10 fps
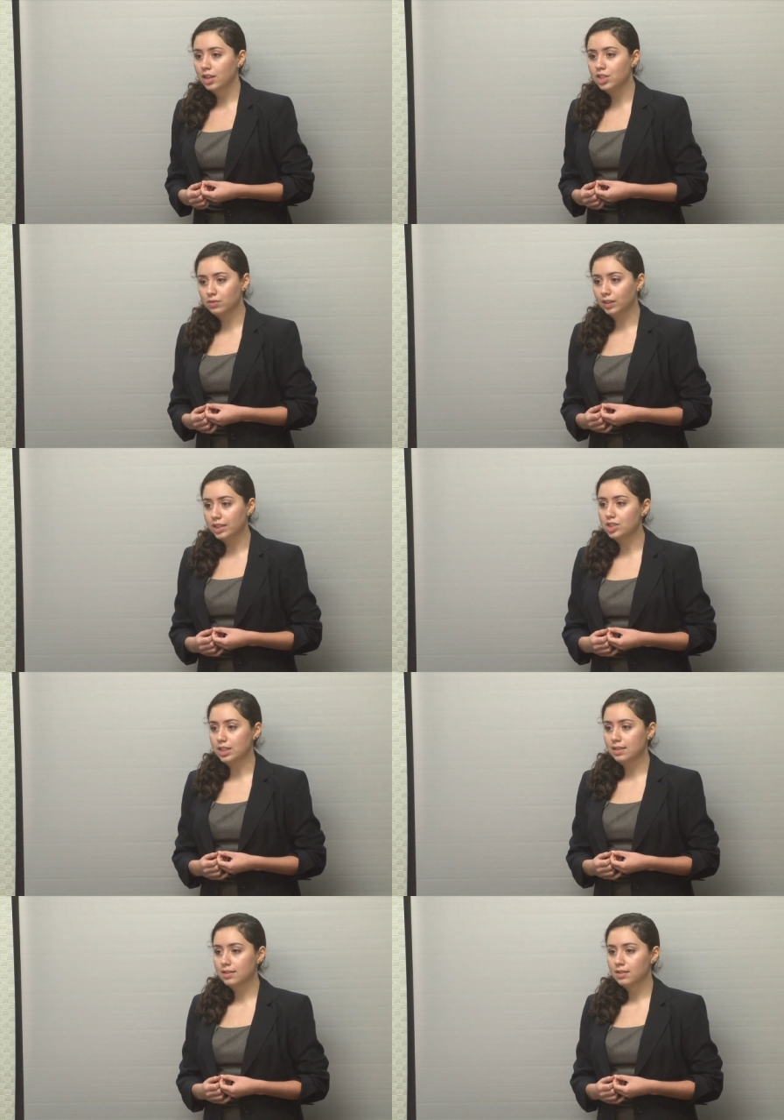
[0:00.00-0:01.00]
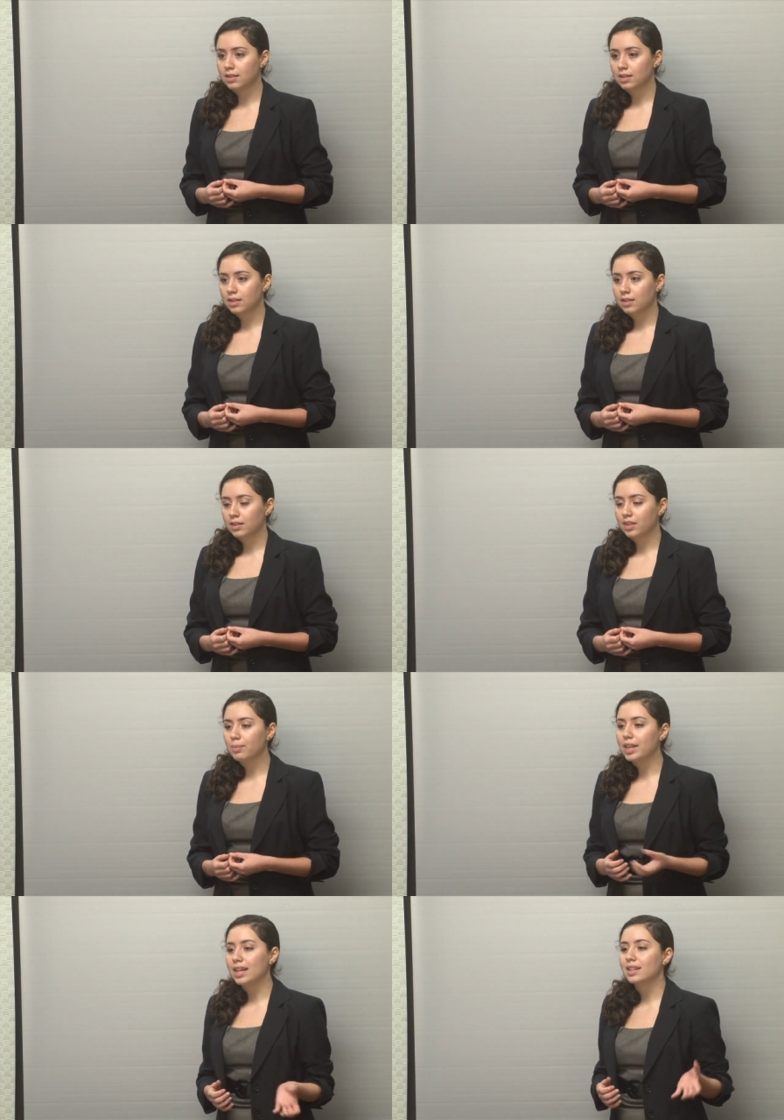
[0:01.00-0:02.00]
is religious.
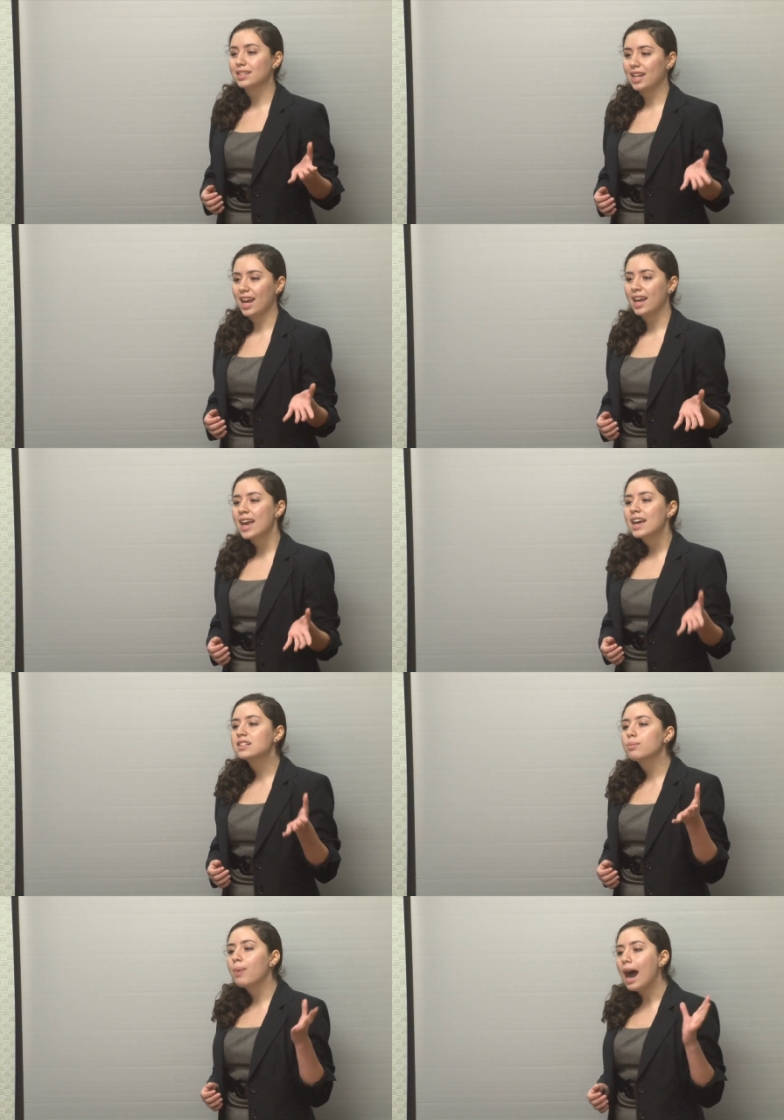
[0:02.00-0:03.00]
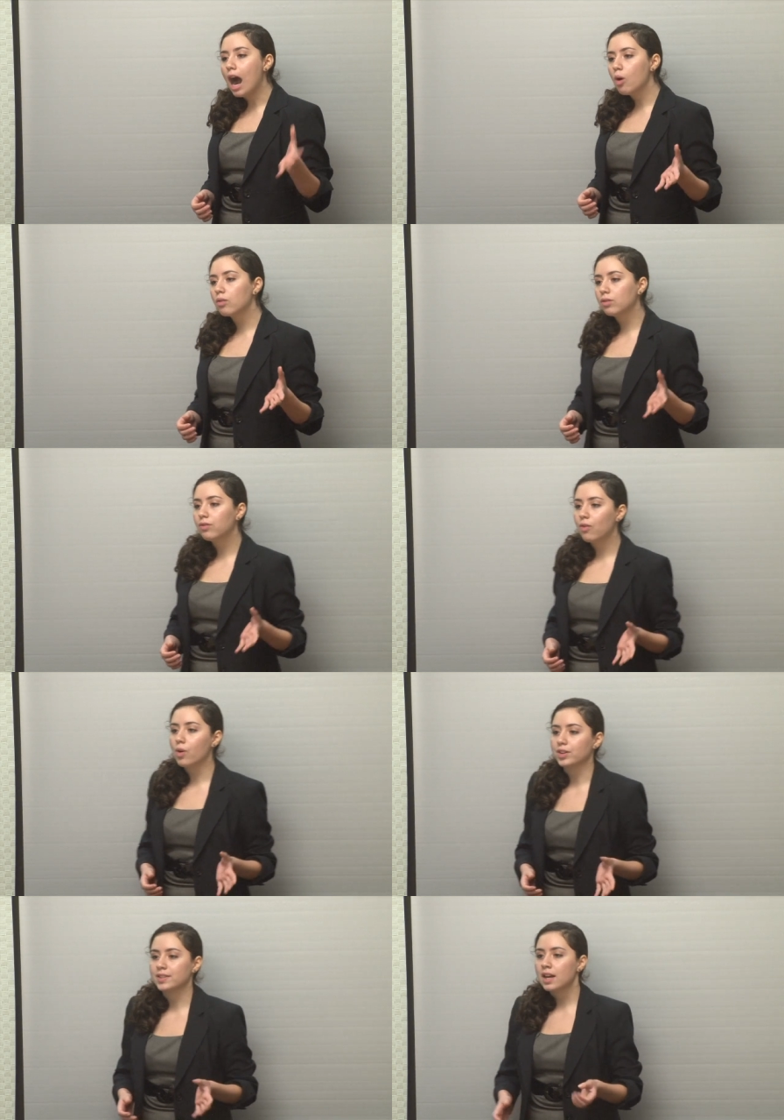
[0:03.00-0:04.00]
The media today is a powerful
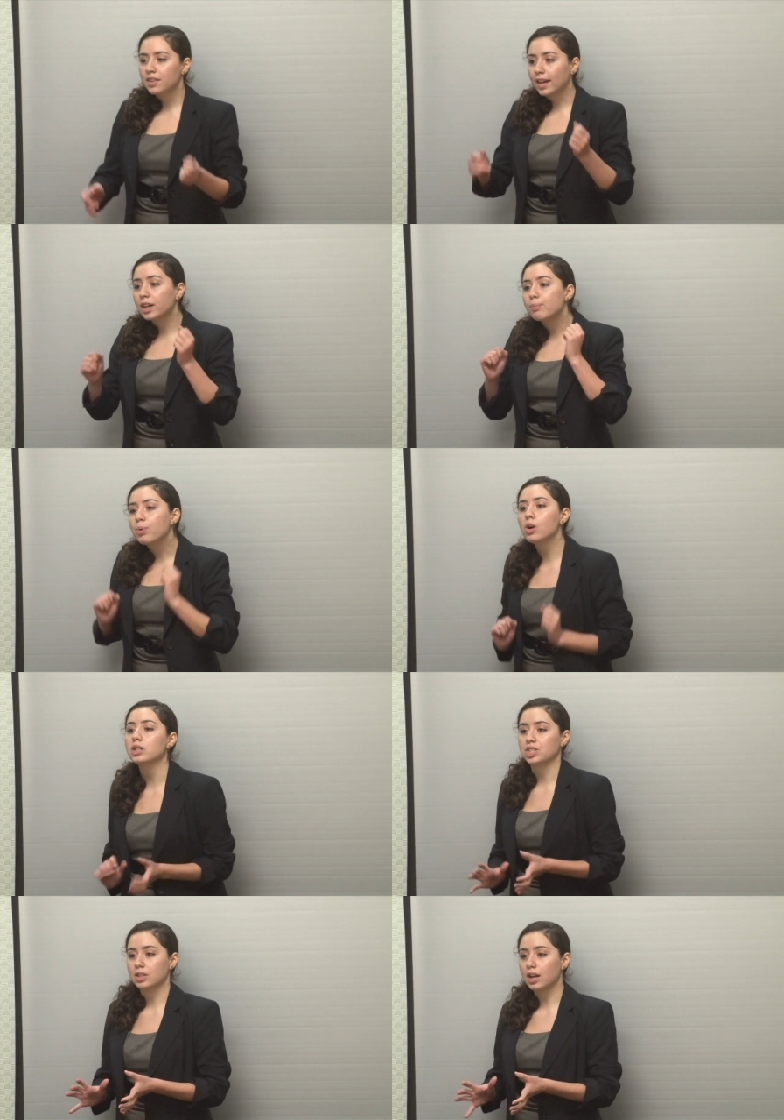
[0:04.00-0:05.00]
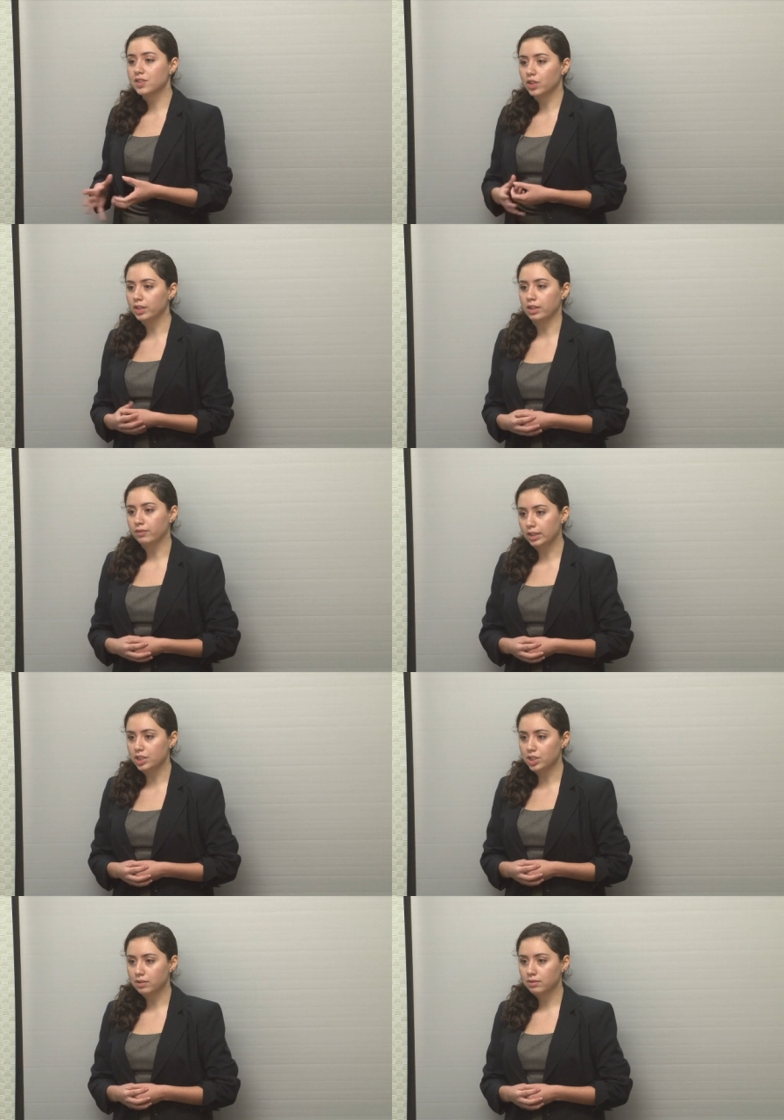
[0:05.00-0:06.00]
force that could push a certain
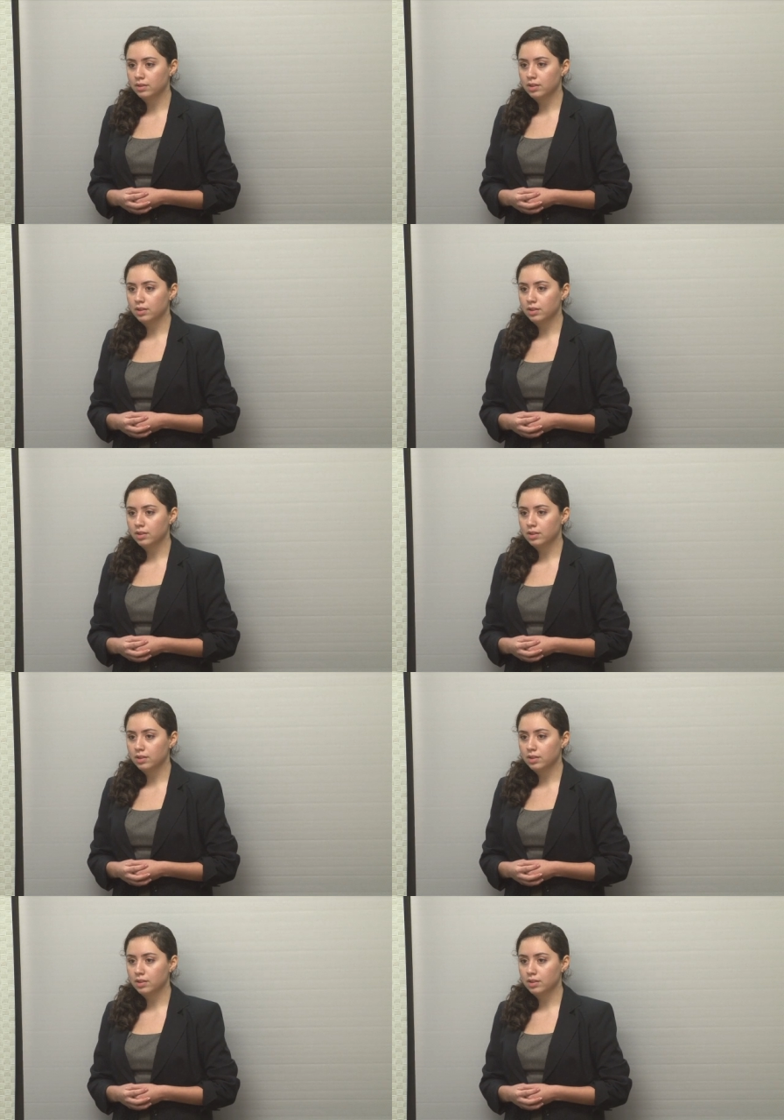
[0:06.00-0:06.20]
religion.